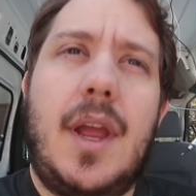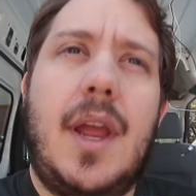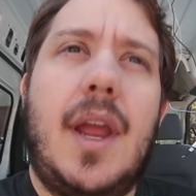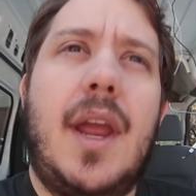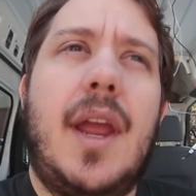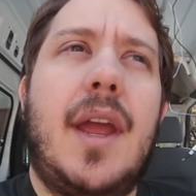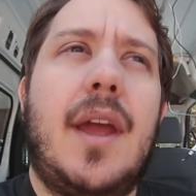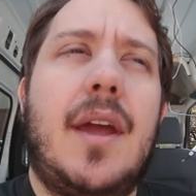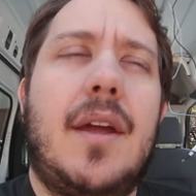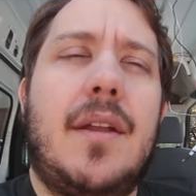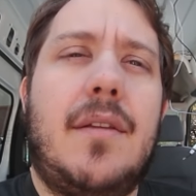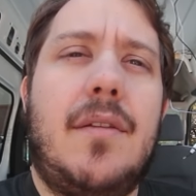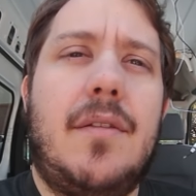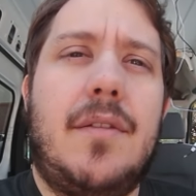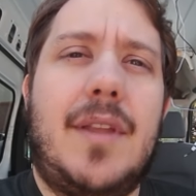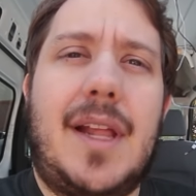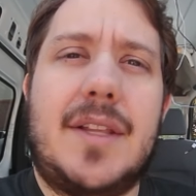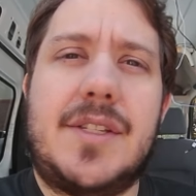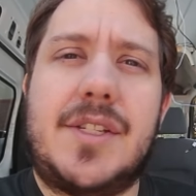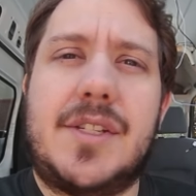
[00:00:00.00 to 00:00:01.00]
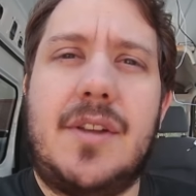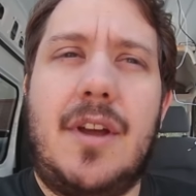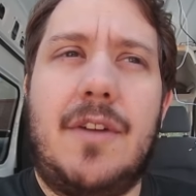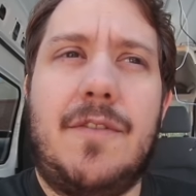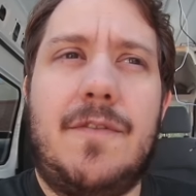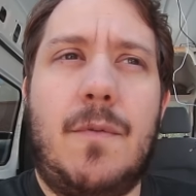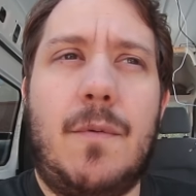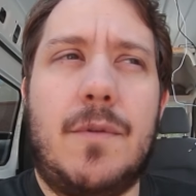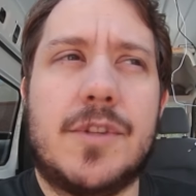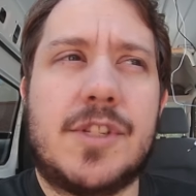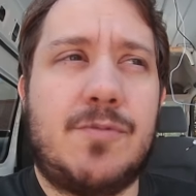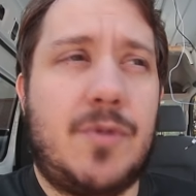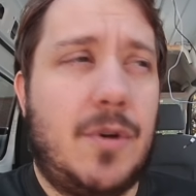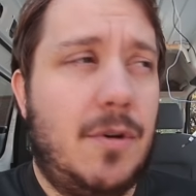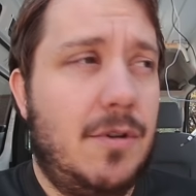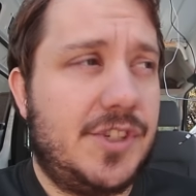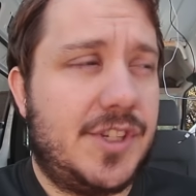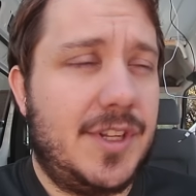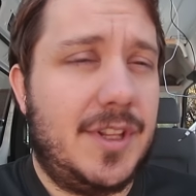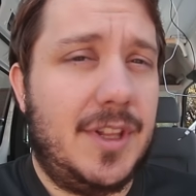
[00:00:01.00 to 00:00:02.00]
And that stuff will
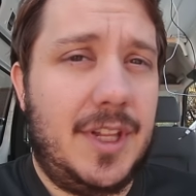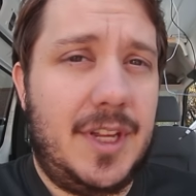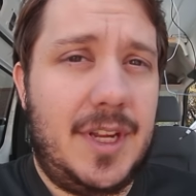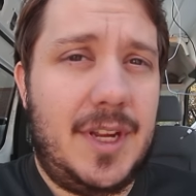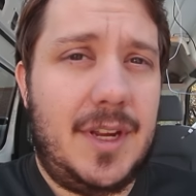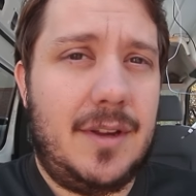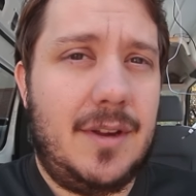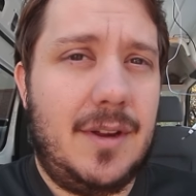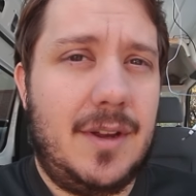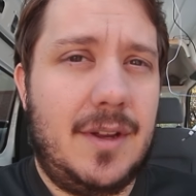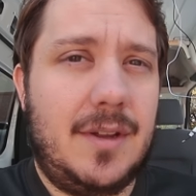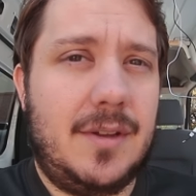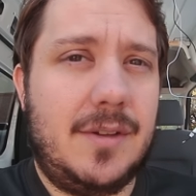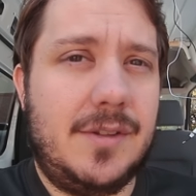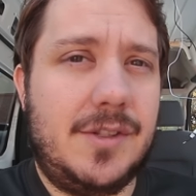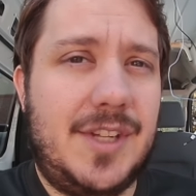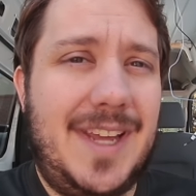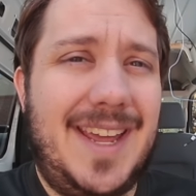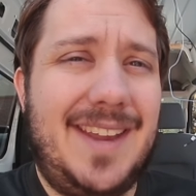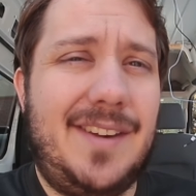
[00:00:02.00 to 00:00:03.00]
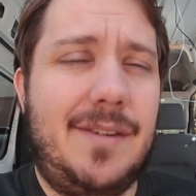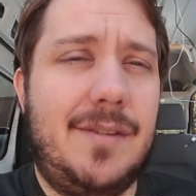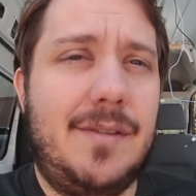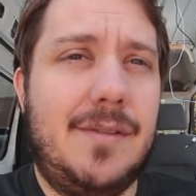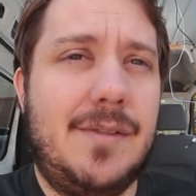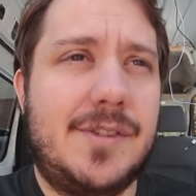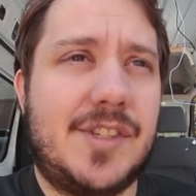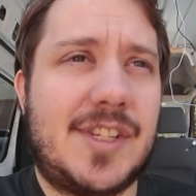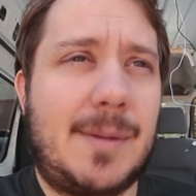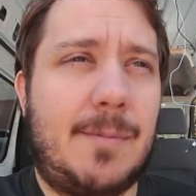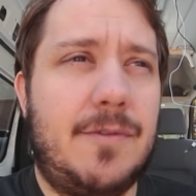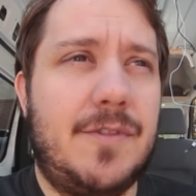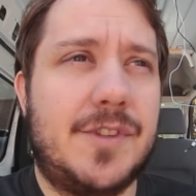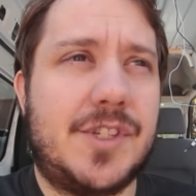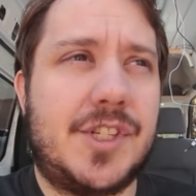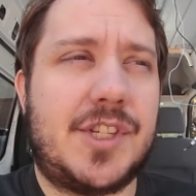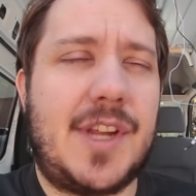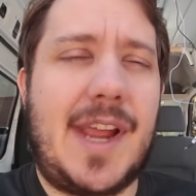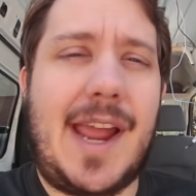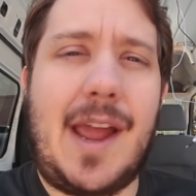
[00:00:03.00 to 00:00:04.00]
supposedly deaden some of the
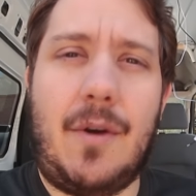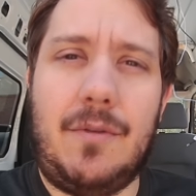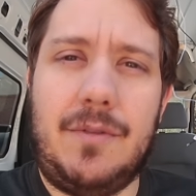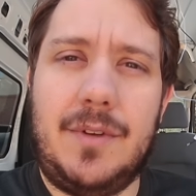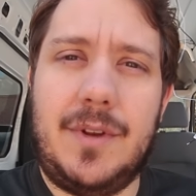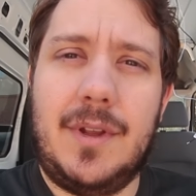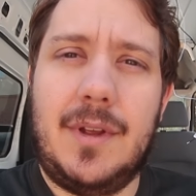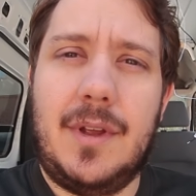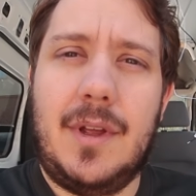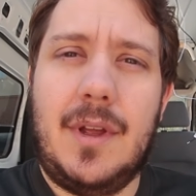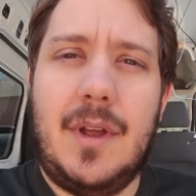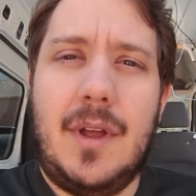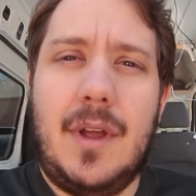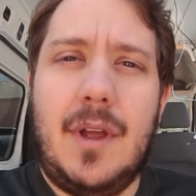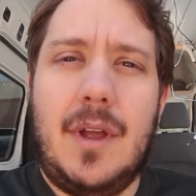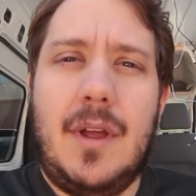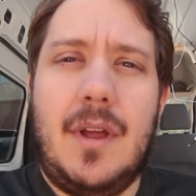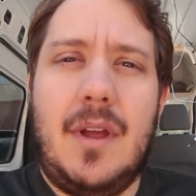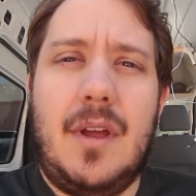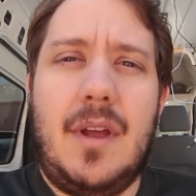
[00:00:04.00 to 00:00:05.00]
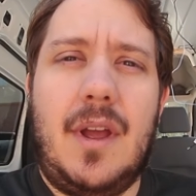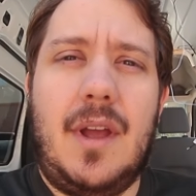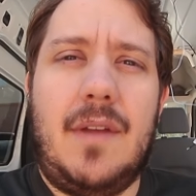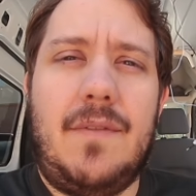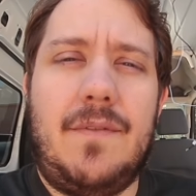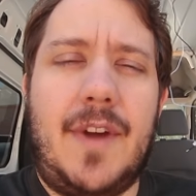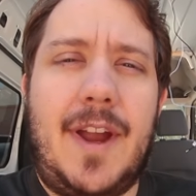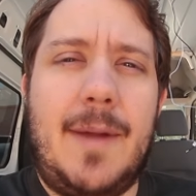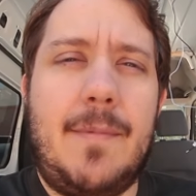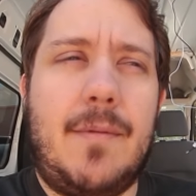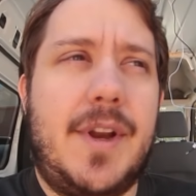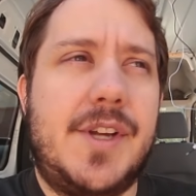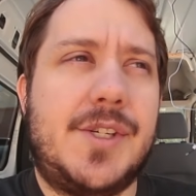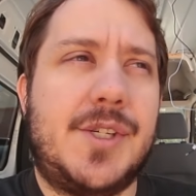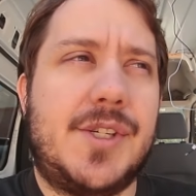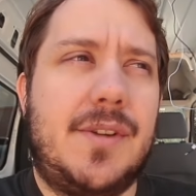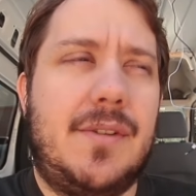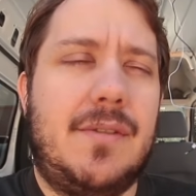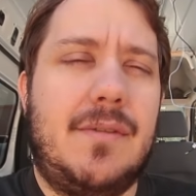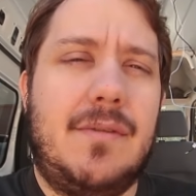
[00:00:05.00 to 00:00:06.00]
sound and
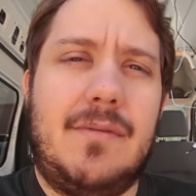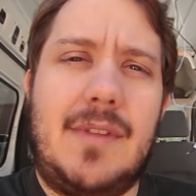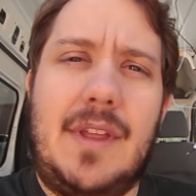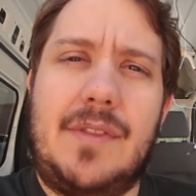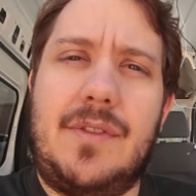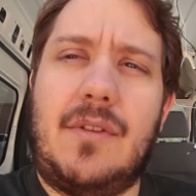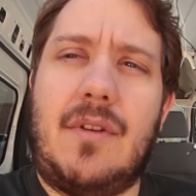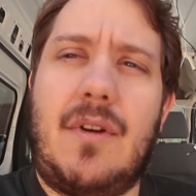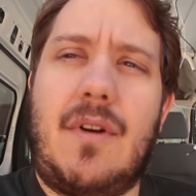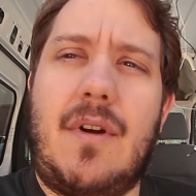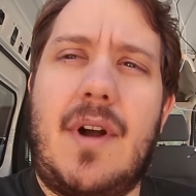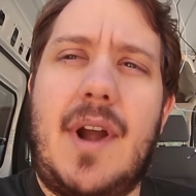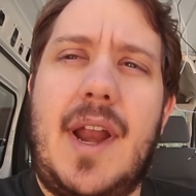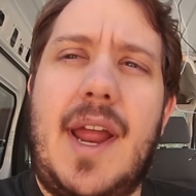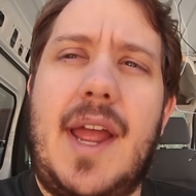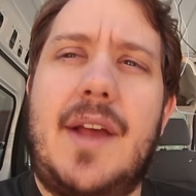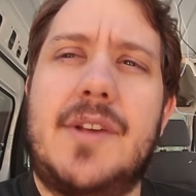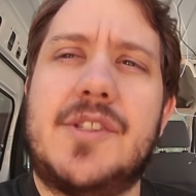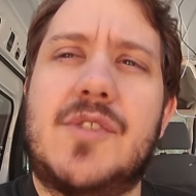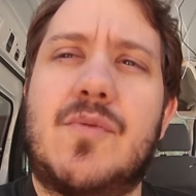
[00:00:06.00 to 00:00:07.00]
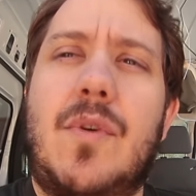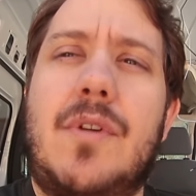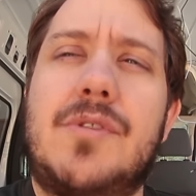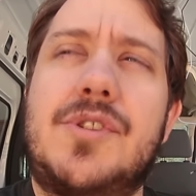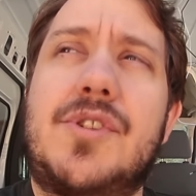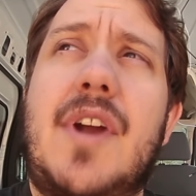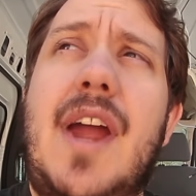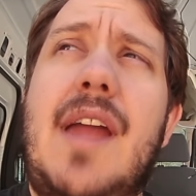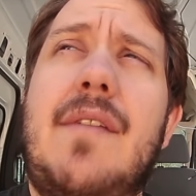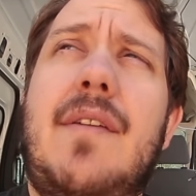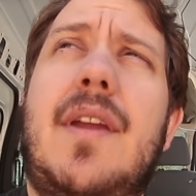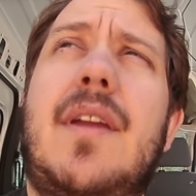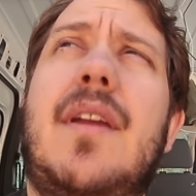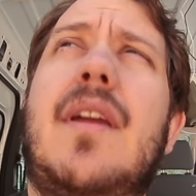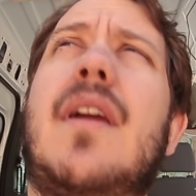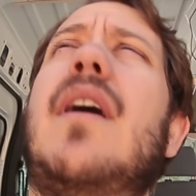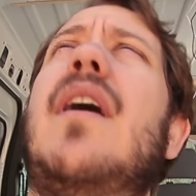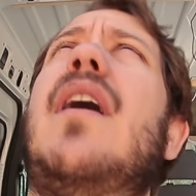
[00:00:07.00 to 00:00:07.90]
vibration that the car has while driving.